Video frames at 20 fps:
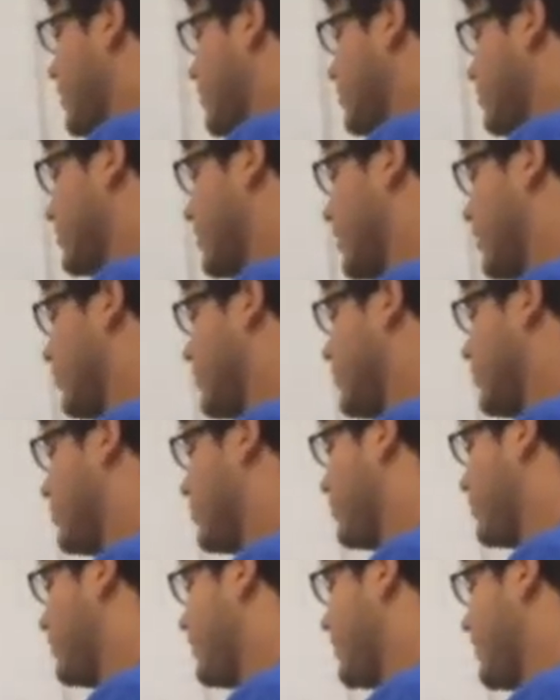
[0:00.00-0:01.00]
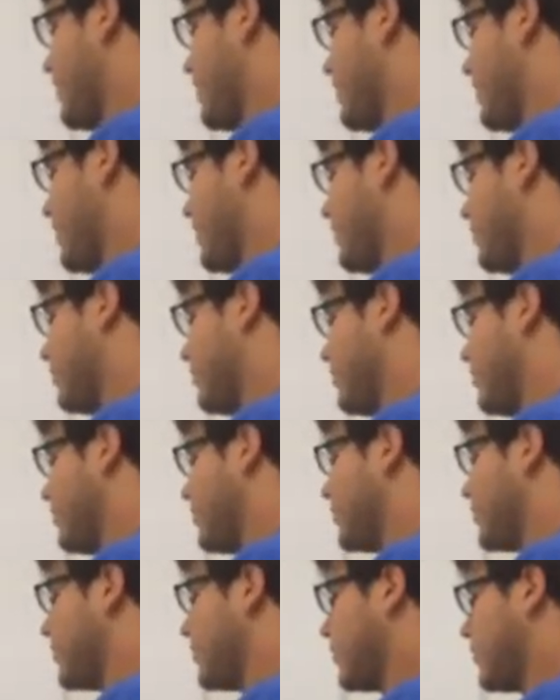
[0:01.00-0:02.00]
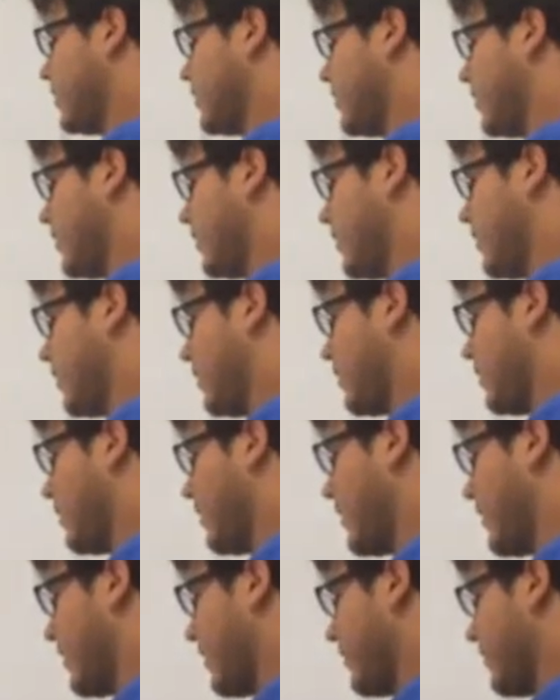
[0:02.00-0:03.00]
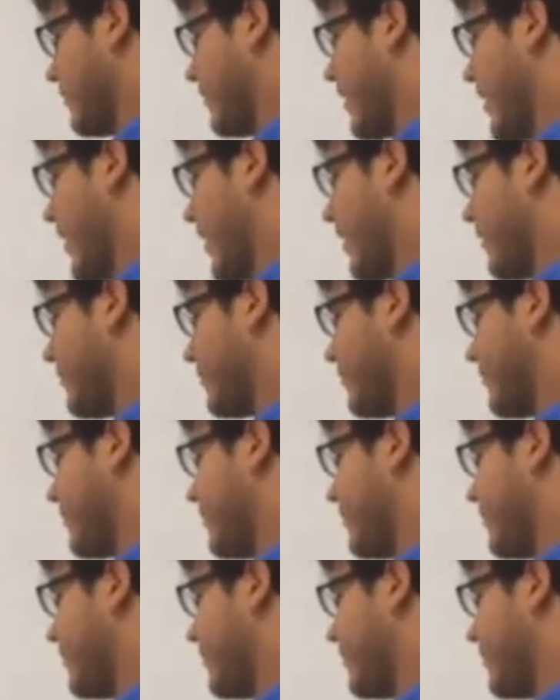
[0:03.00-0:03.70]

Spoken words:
So that would equal b equals -half.